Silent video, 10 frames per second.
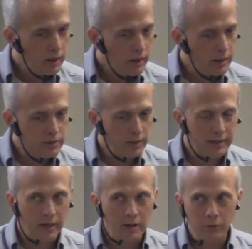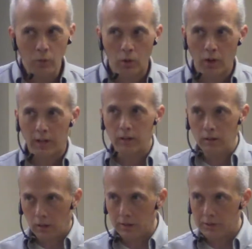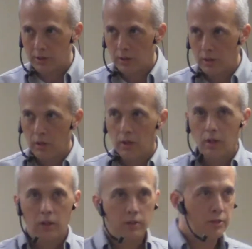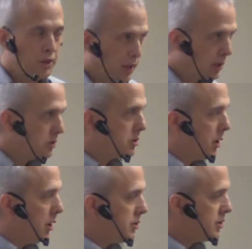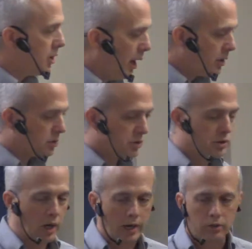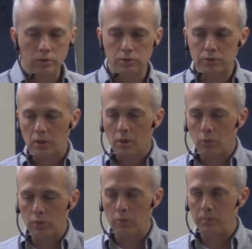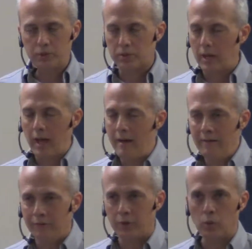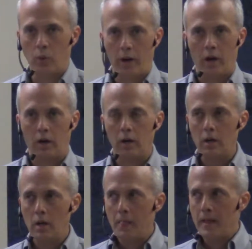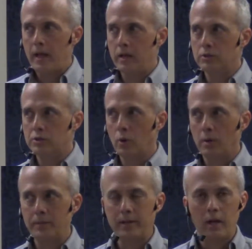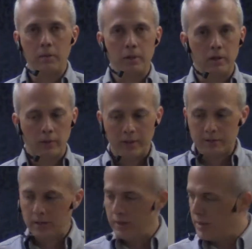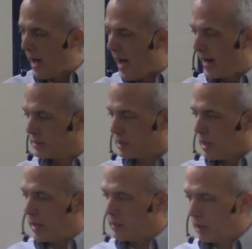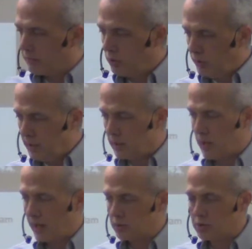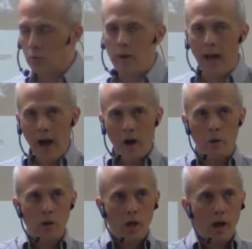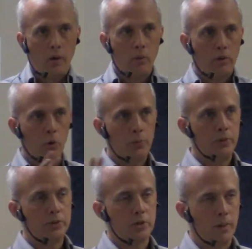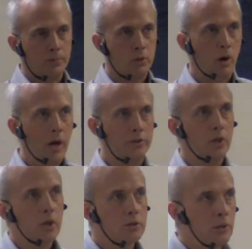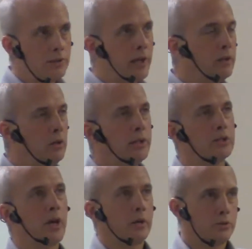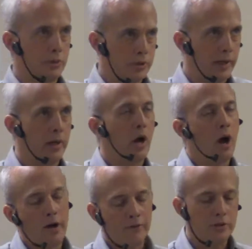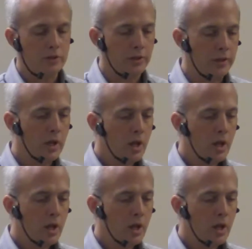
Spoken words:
It's like everywhere I looked, things are cycles. Cycles were just everywhere. And so I became interested in that and kind of looking at that. So now I want to open this up to us. So let's take a look at cycles for a second. Obviously,